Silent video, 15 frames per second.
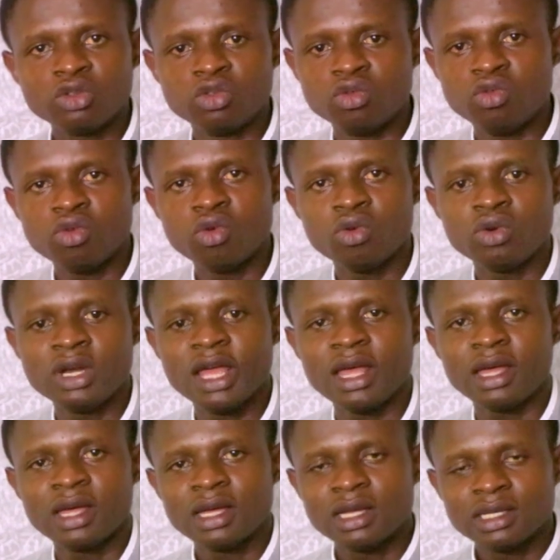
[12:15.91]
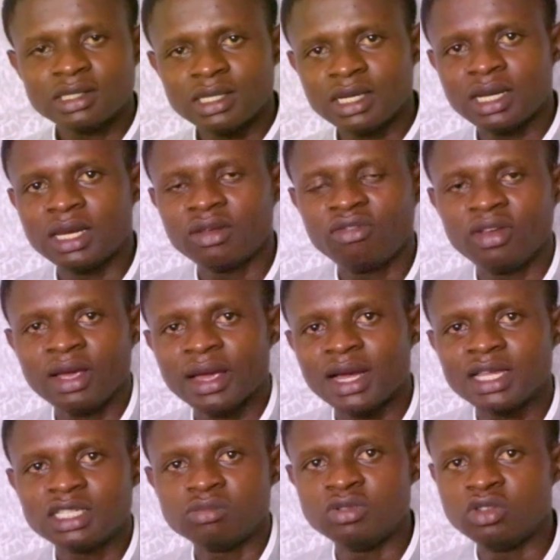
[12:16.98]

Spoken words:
to know the significance